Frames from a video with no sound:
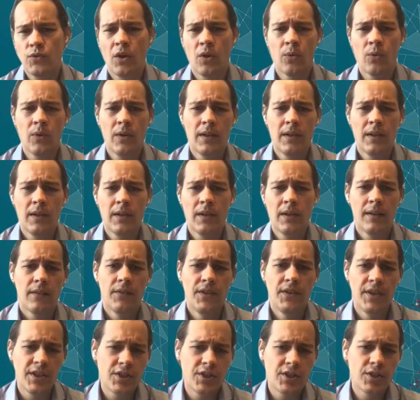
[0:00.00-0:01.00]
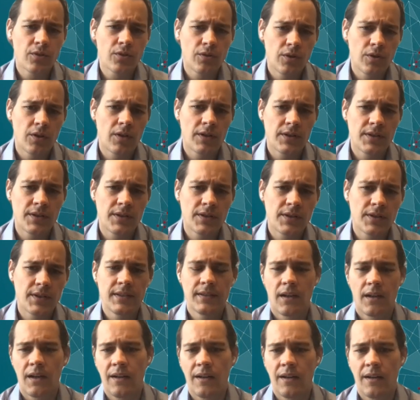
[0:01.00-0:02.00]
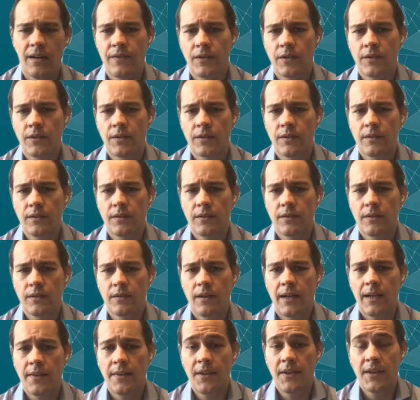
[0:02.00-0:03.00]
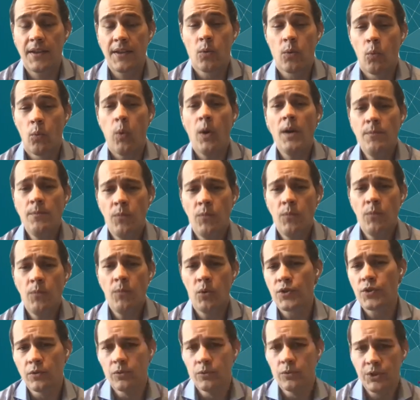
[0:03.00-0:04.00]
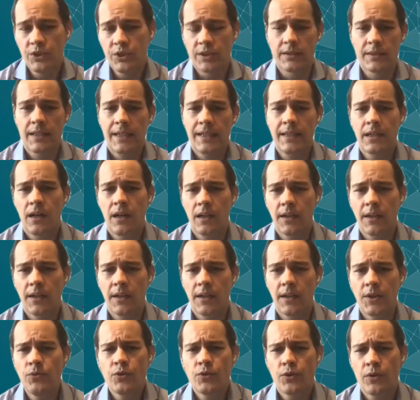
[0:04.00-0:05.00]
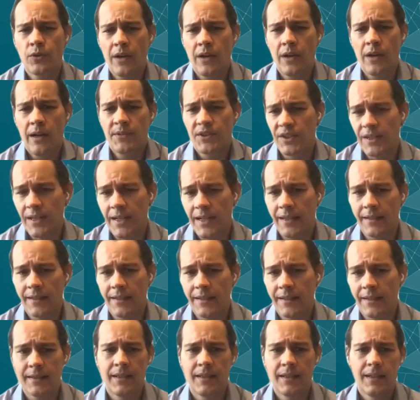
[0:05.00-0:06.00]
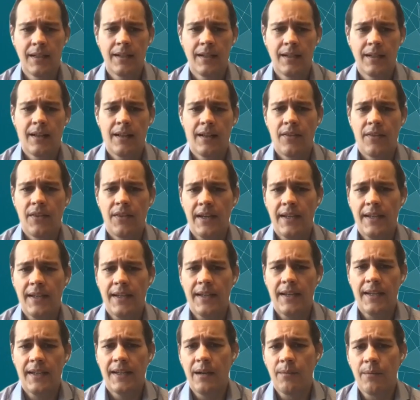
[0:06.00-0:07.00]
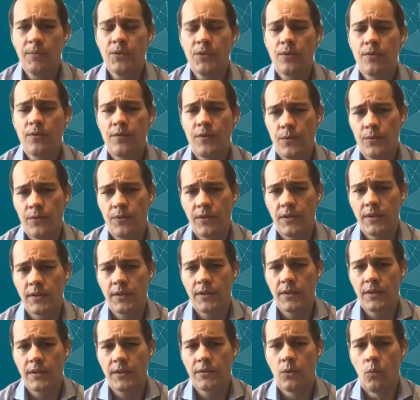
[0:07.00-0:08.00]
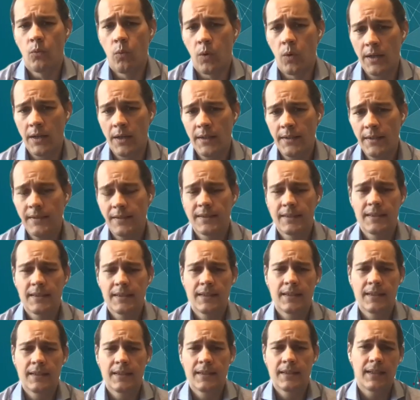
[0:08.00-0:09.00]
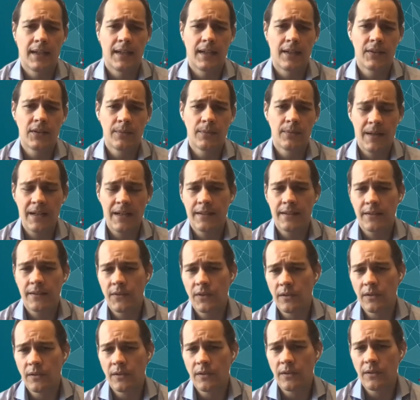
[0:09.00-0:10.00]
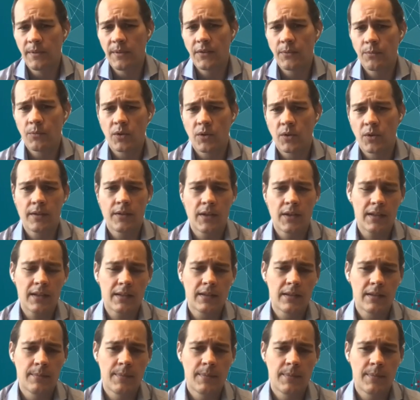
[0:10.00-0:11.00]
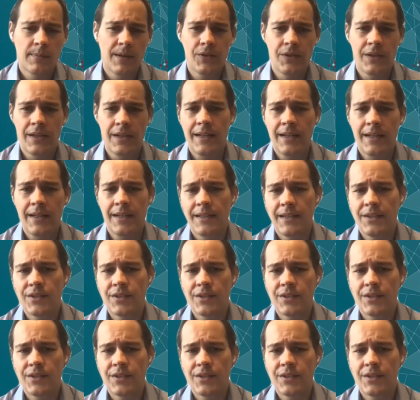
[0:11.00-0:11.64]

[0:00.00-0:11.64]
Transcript: So digital currencies offer, I think, one more solution. I call it user optionality that can help do a few things. One, Tamika Tillman this morning talked about the